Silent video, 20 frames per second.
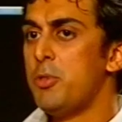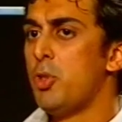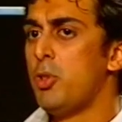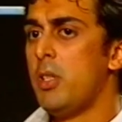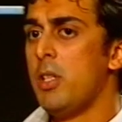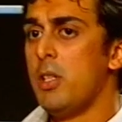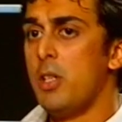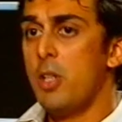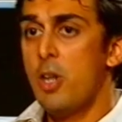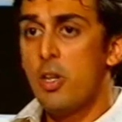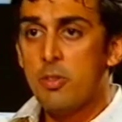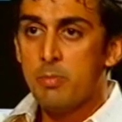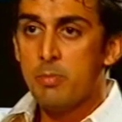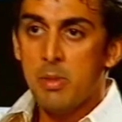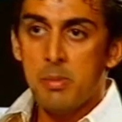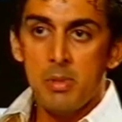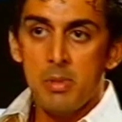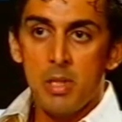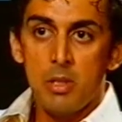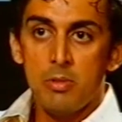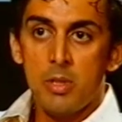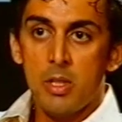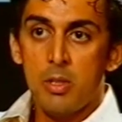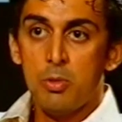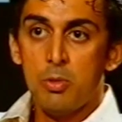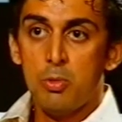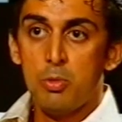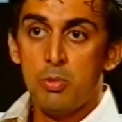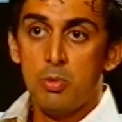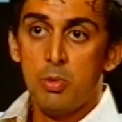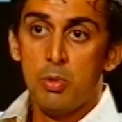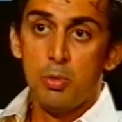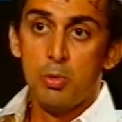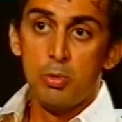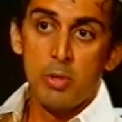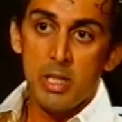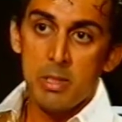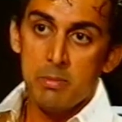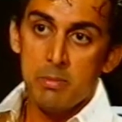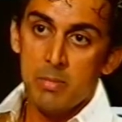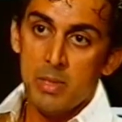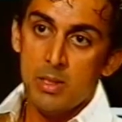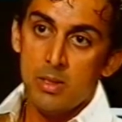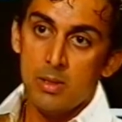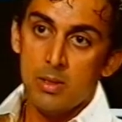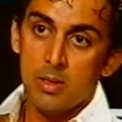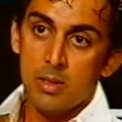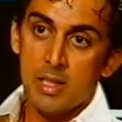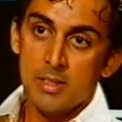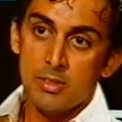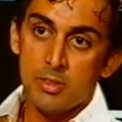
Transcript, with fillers: I'm sure there are a lot of people out there who, who rate me